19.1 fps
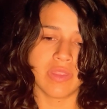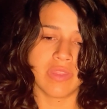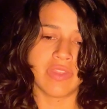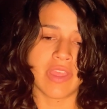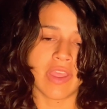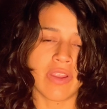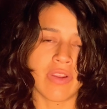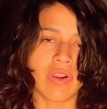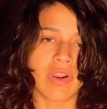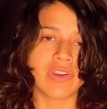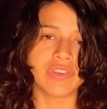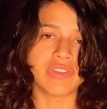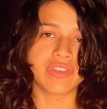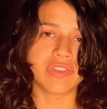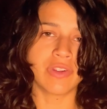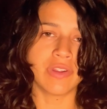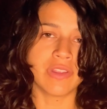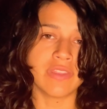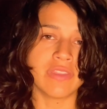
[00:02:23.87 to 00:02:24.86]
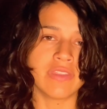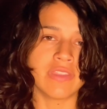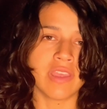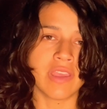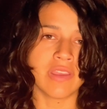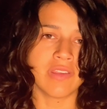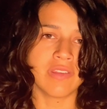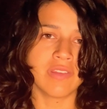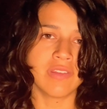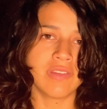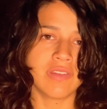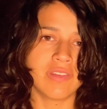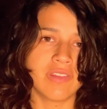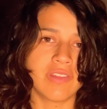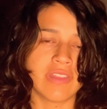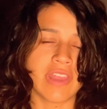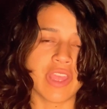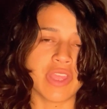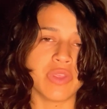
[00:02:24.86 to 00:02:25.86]
There are certain things
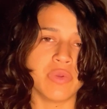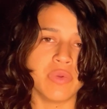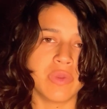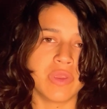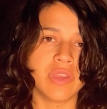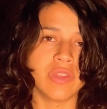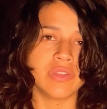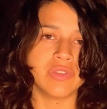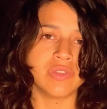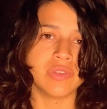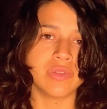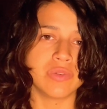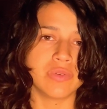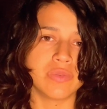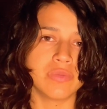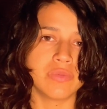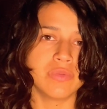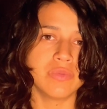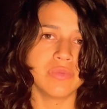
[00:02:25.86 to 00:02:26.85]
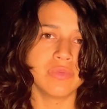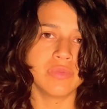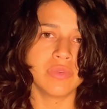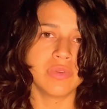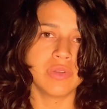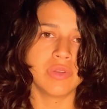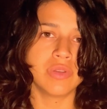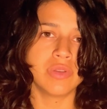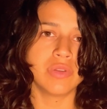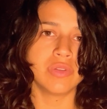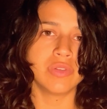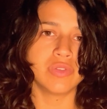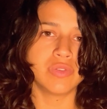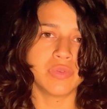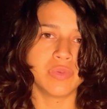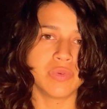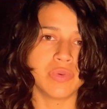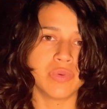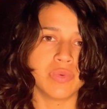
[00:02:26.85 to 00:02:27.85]
that you can do
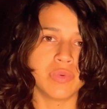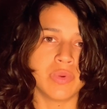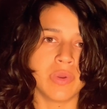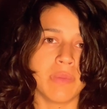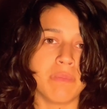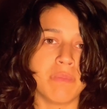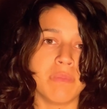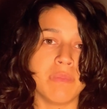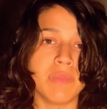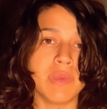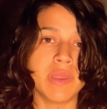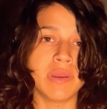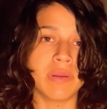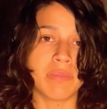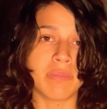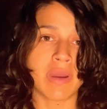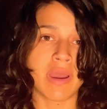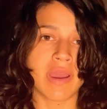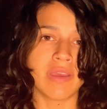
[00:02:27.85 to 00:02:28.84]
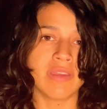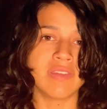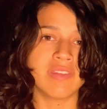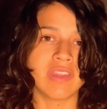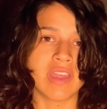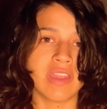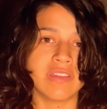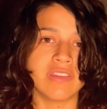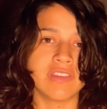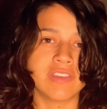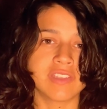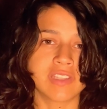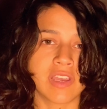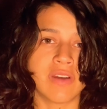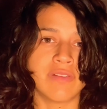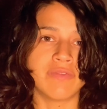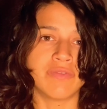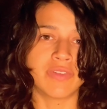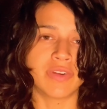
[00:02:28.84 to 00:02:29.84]
to minimize that
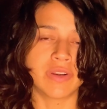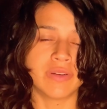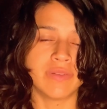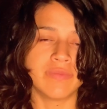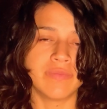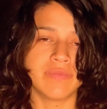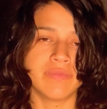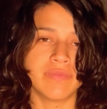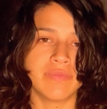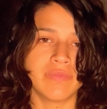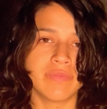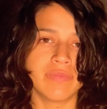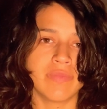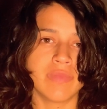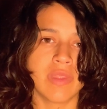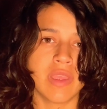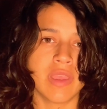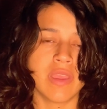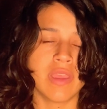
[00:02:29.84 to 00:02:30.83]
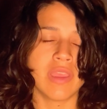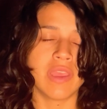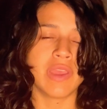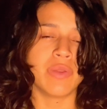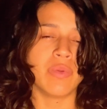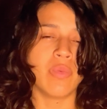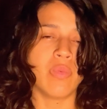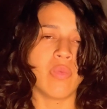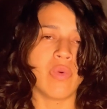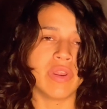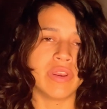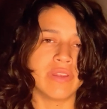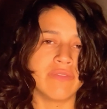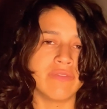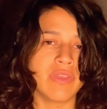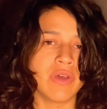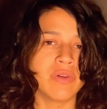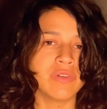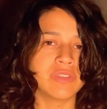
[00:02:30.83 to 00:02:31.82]
discomfort. And one
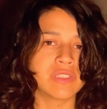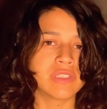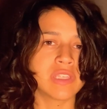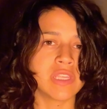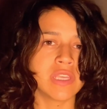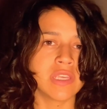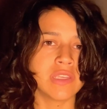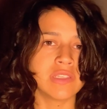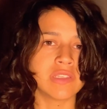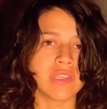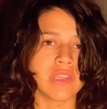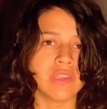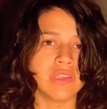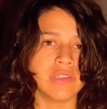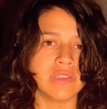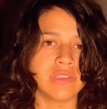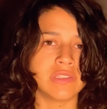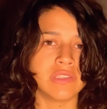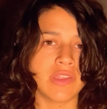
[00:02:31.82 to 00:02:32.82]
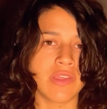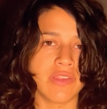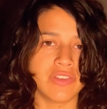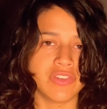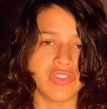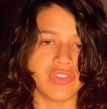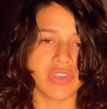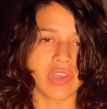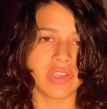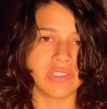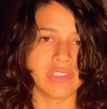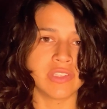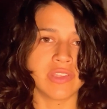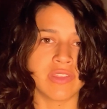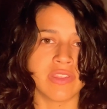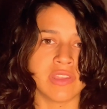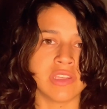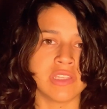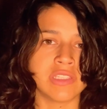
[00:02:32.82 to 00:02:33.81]
of those things is just
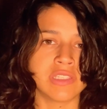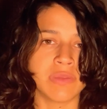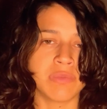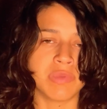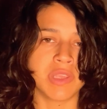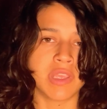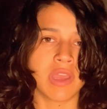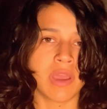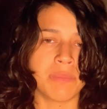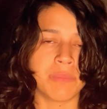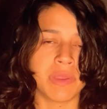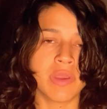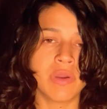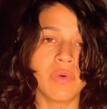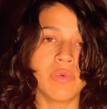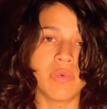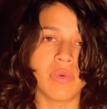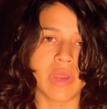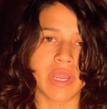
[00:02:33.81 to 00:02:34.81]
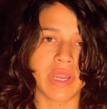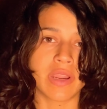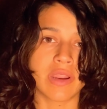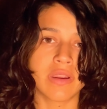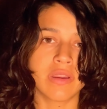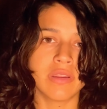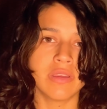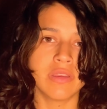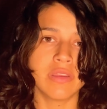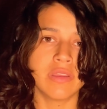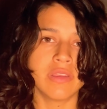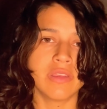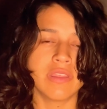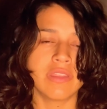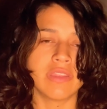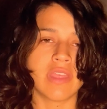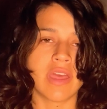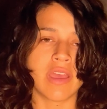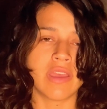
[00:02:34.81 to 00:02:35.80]
this, becoming aware
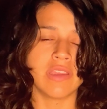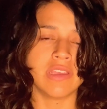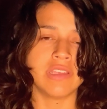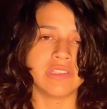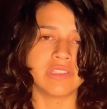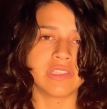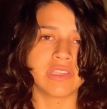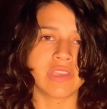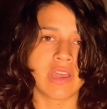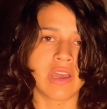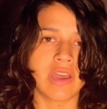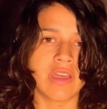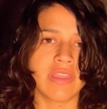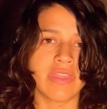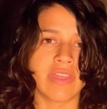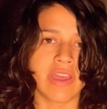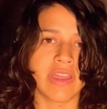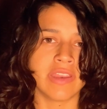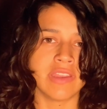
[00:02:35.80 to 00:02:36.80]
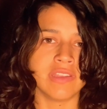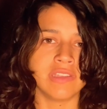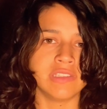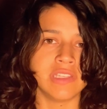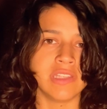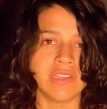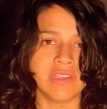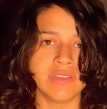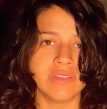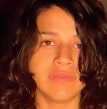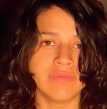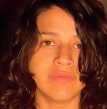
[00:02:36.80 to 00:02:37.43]
that it's not that easy,